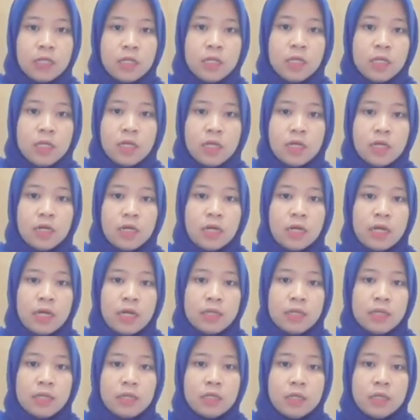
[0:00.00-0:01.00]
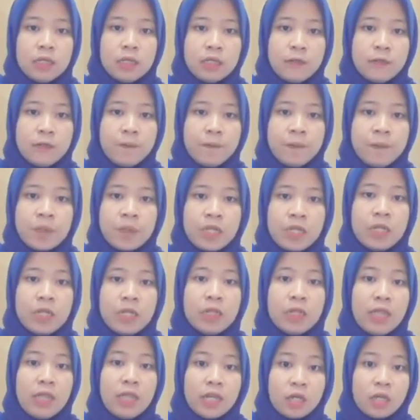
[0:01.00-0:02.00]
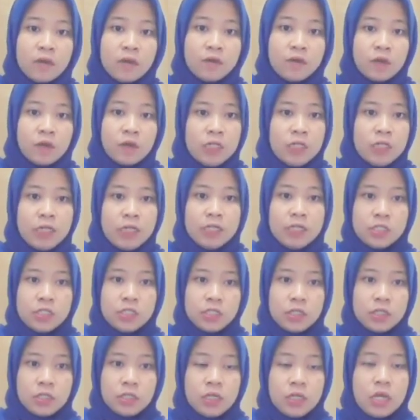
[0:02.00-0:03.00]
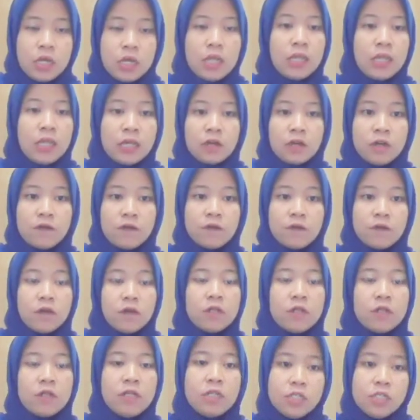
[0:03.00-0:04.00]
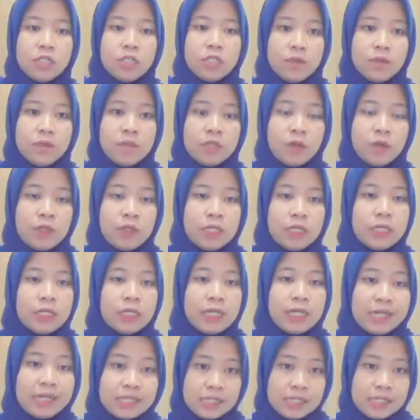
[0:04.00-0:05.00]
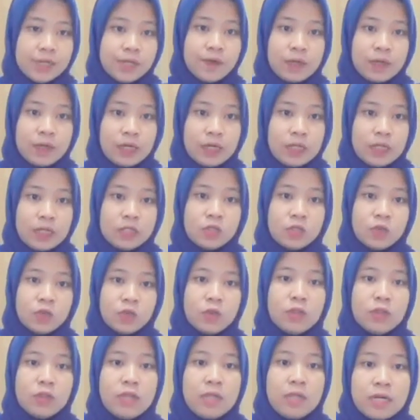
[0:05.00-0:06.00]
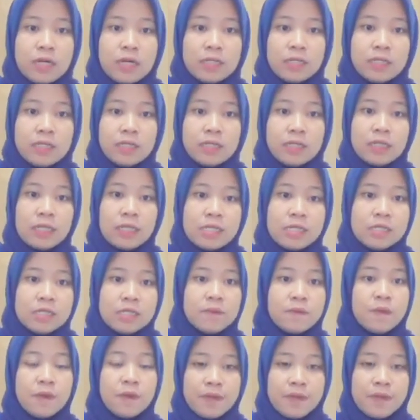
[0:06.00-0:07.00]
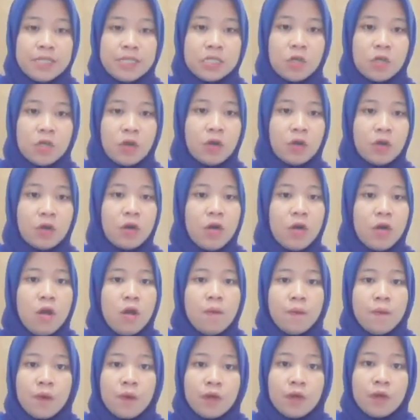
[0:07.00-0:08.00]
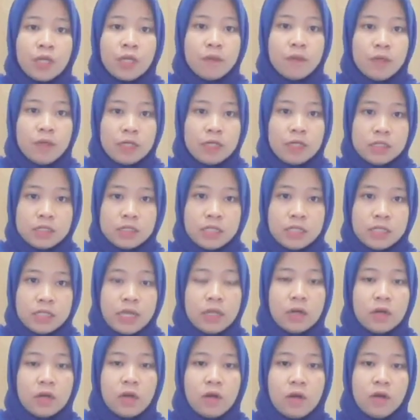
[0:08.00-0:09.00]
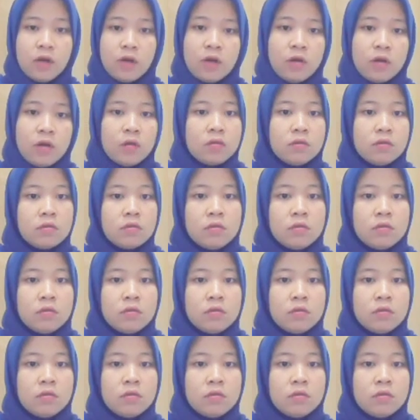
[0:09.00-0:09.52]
And then a lack of coordination between agencies related to large task permits or prohibited and or